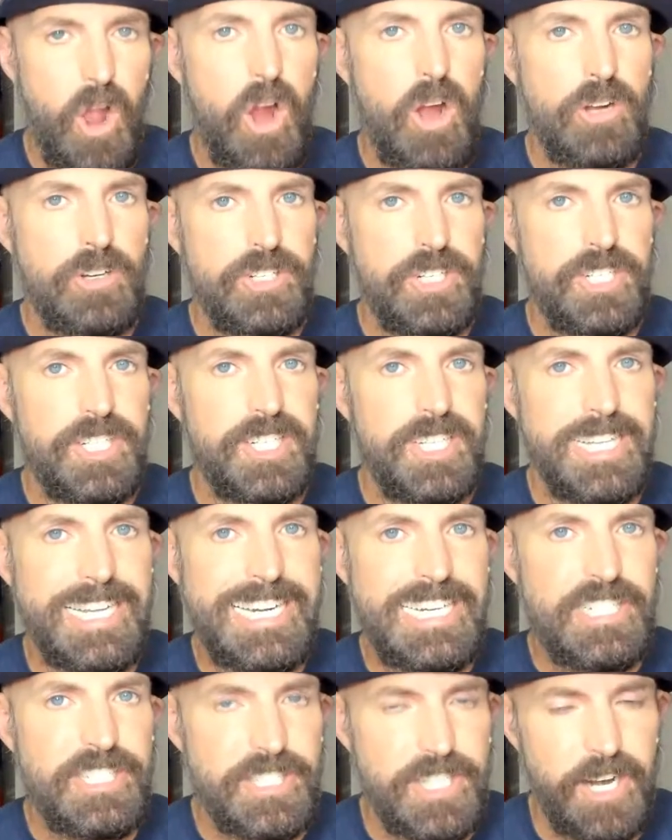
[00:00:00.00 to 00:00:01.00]
Art
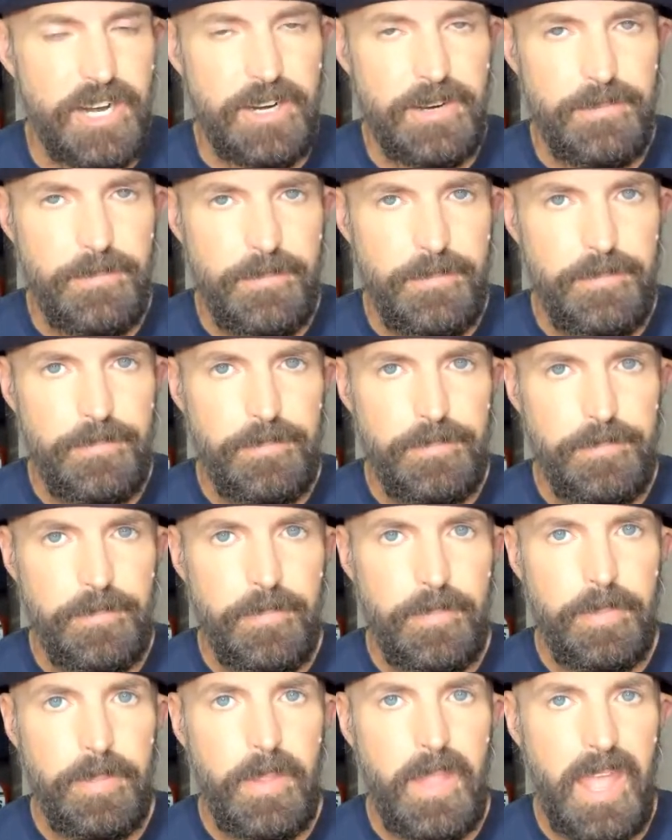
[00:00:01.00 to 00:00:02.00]
Schlichter
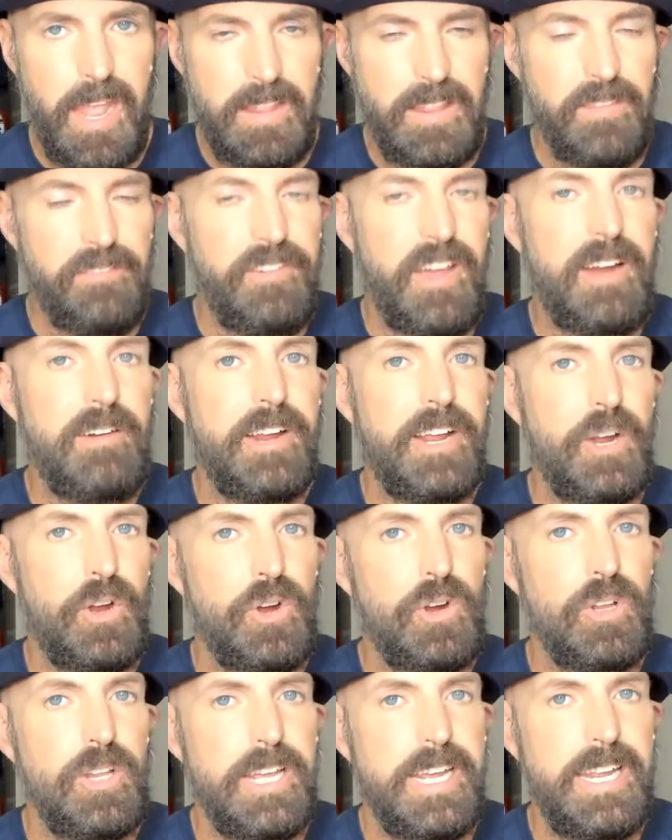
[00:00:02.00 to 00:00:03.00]
in the very
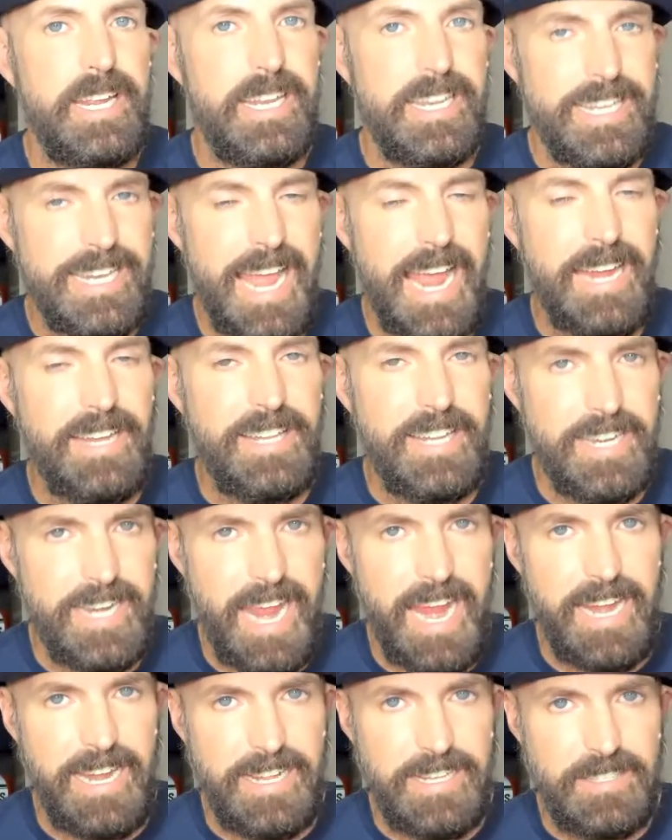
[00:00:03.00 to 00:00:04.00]
early
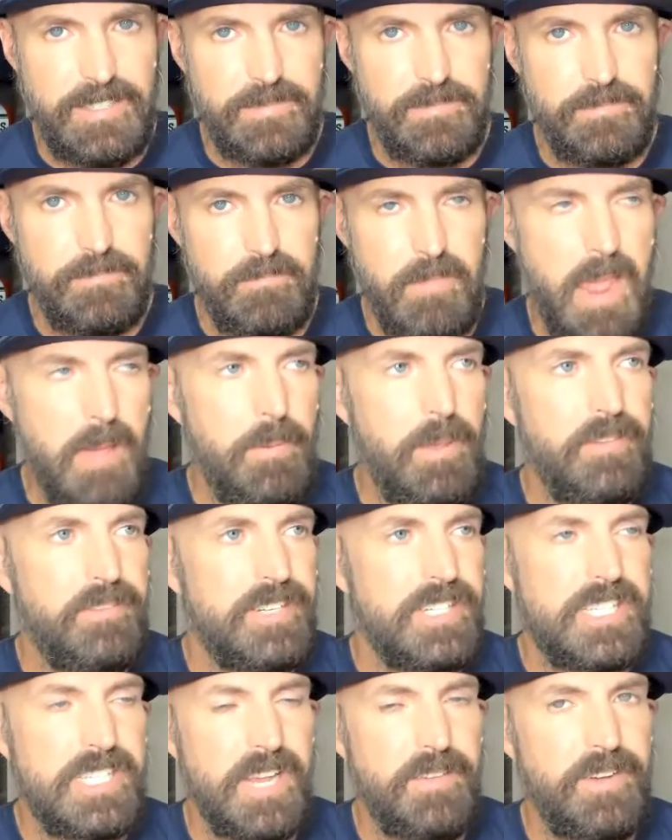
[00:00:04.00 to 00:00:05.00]
1980s, maybe
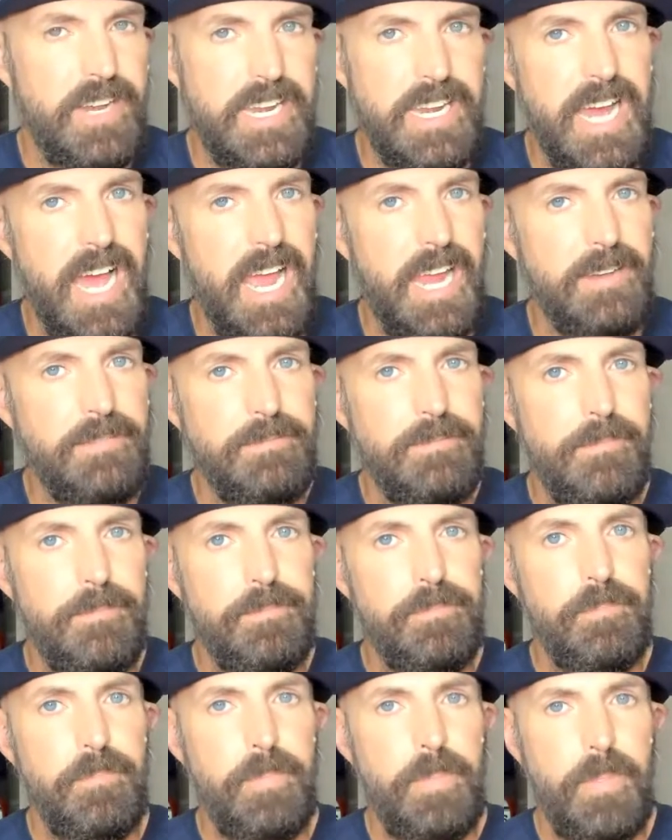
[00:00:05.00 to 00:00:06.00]
even 79,
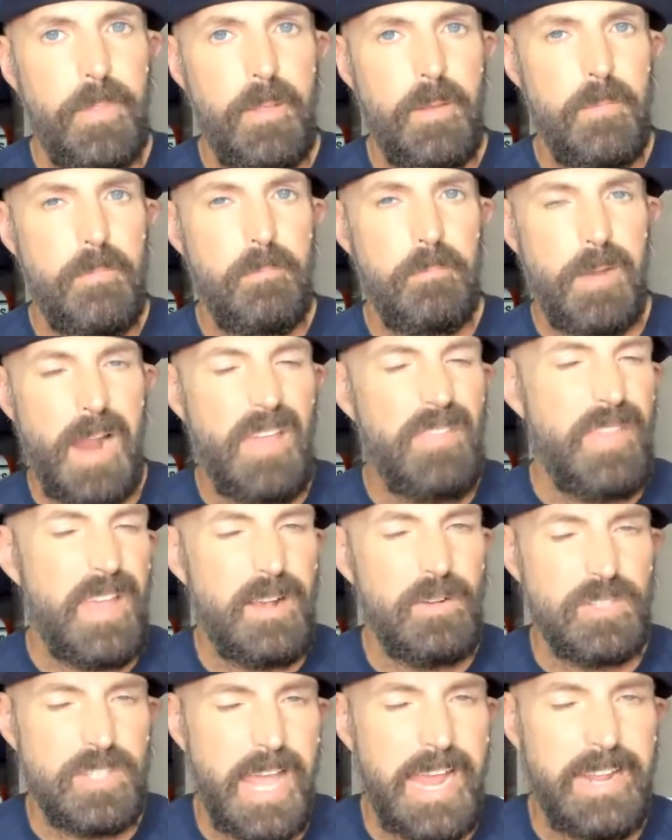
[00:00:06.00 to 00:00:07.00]
but I
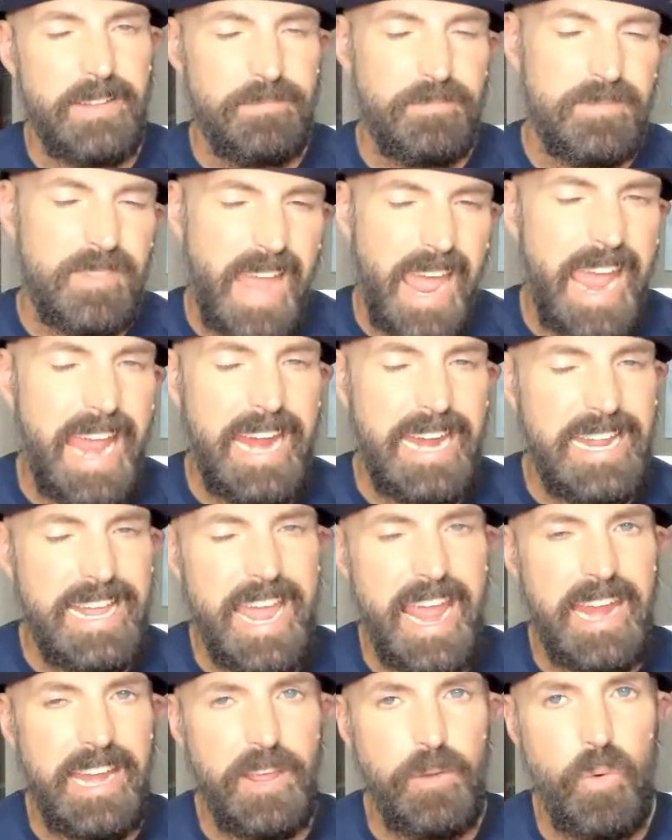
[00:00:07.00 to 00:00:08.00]
think it was like
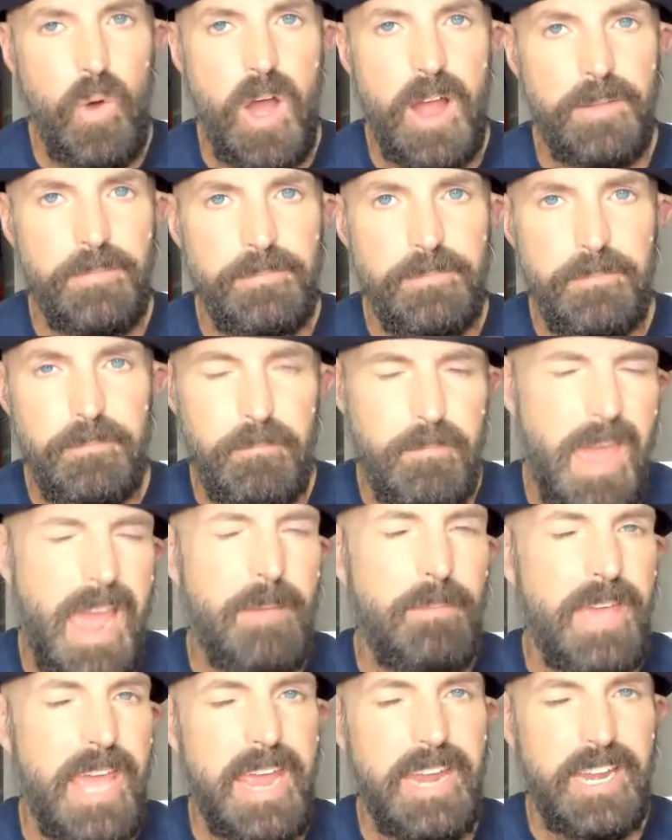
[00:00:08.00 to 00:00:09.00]
80, 81,
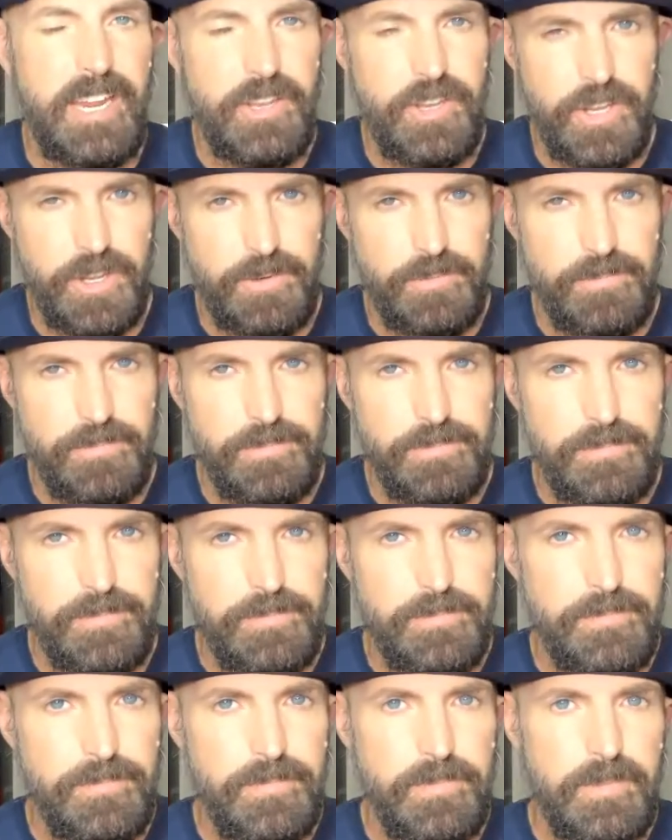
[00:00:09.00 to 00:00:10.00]
maybe 82.
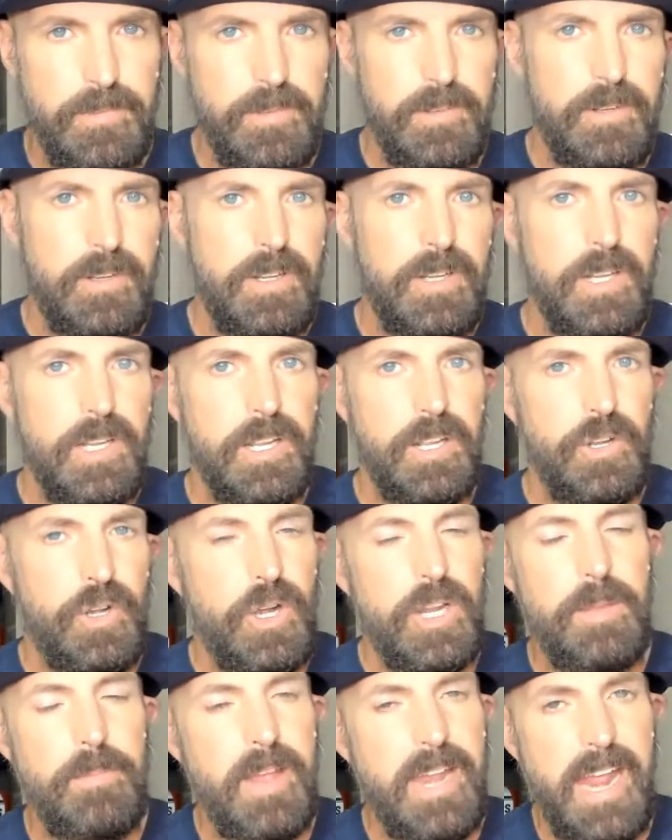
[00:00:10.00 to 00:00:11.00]

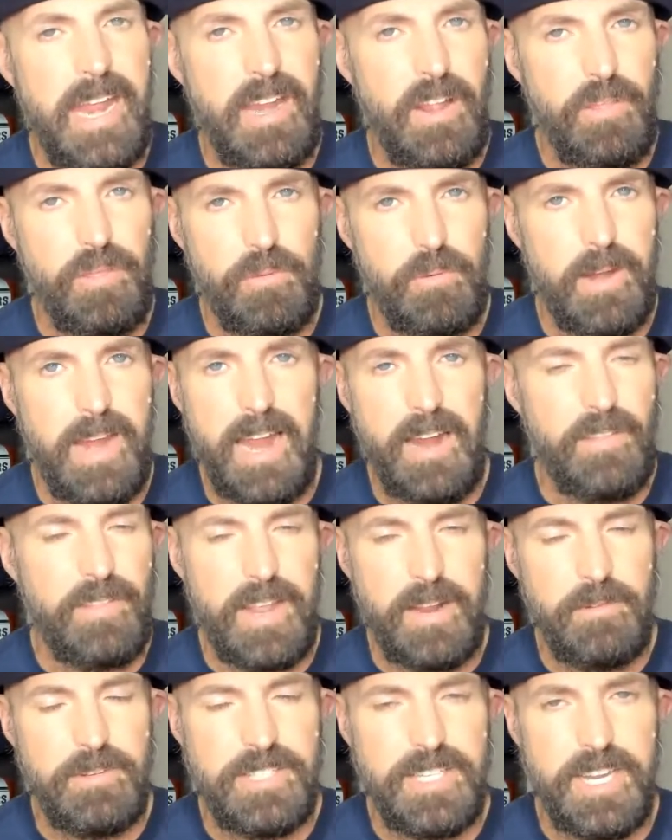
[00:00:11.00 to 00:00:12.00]
Couldn't have been 83. I don't
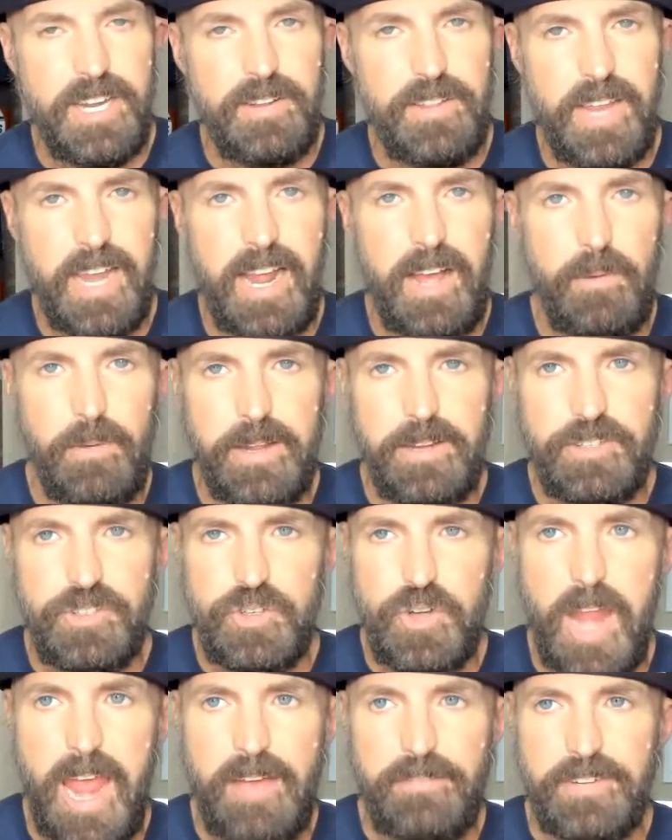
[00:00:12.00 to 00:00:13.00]
think it was the year that Elway was
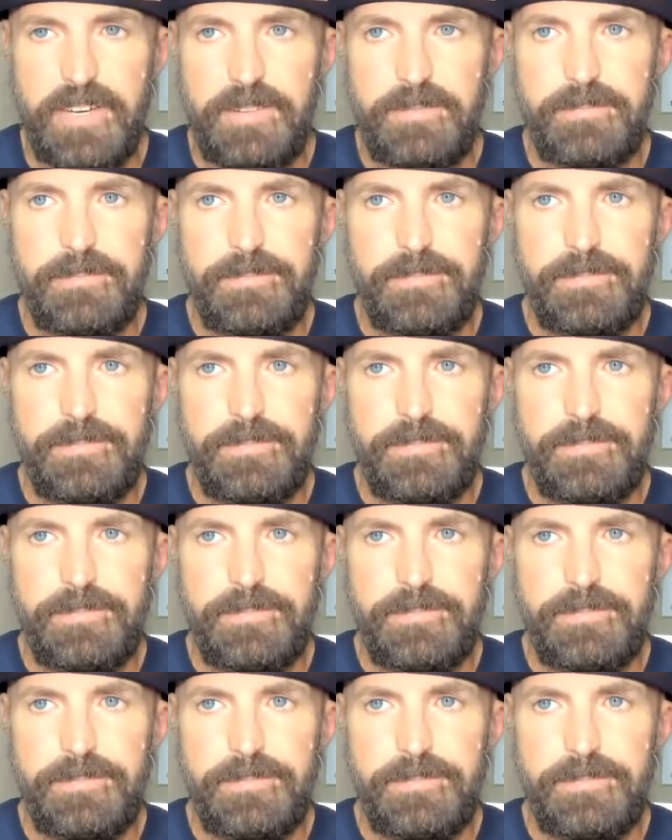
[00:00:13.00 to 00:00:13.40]
drafted.